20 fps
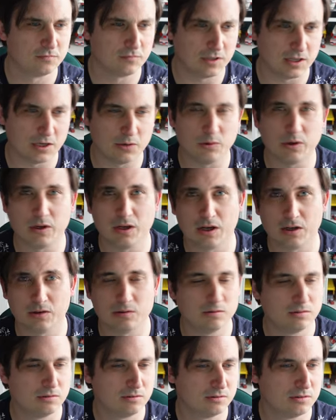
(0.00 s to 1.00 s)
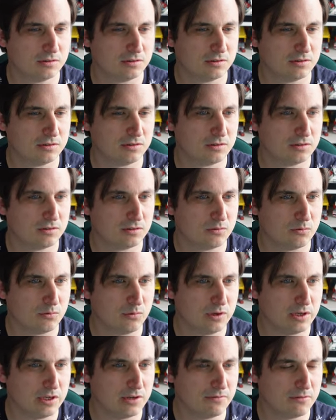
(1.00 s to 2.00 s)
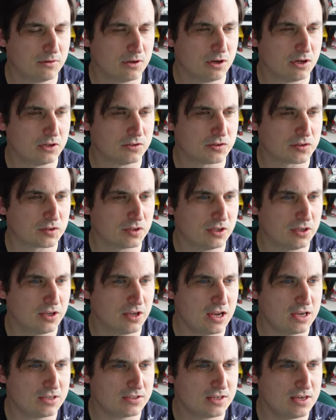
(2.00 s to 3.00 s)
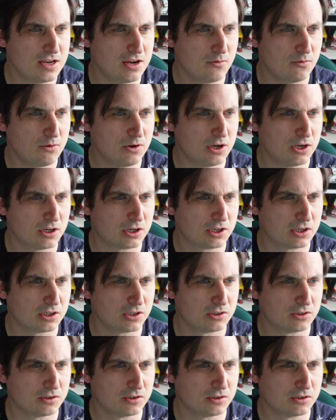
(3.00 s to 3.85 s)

There we go. We have got a guest network.